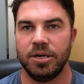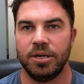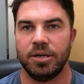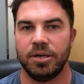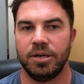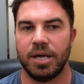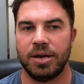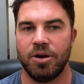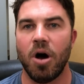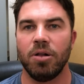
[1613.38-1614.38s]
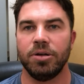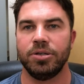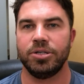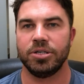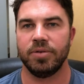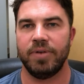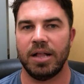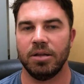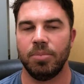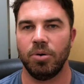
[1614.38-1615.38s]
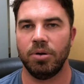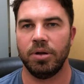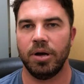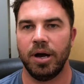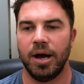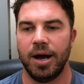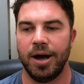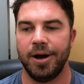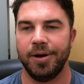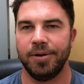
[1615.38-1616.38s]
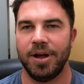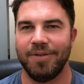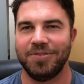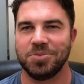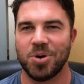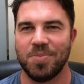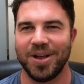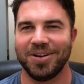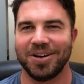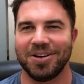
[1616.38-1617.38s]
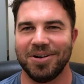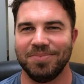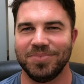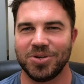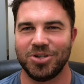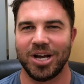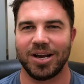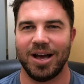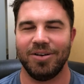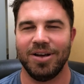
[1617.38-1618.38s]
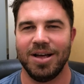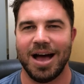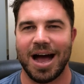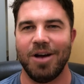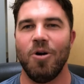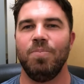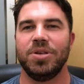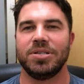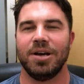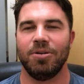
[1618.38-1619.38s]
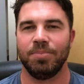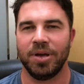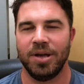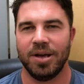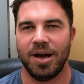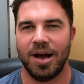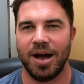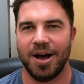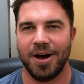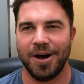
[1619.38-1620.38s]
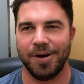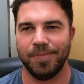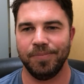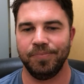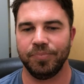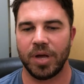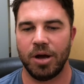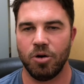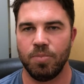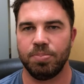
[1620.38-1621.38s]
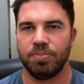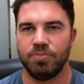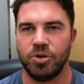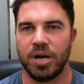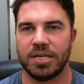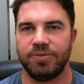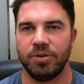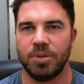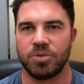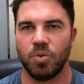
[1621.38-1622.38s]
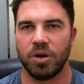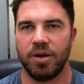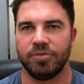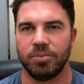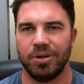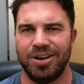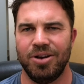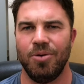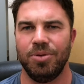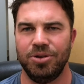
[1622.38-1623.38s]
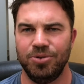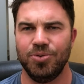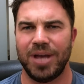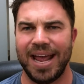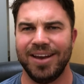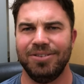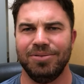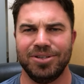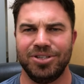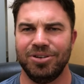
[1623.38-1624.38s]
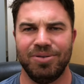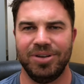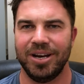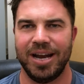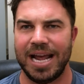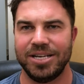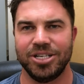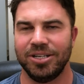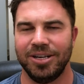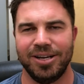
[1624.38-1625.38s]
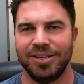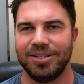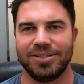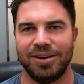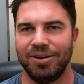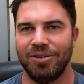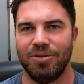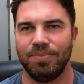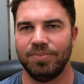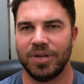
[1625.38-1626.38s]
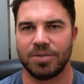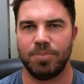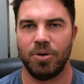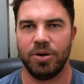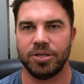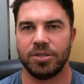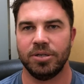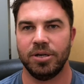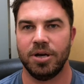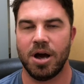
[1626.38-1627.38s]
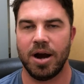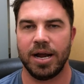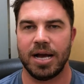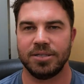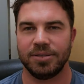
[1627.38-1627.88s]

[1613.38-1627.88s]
That knowledge is available at fsboman.com. So check it out. I hope this helped. I hope you guys feel much more comfortable and that you can do this. You don't need an agent to sell your home. That's bogus. All right, guys.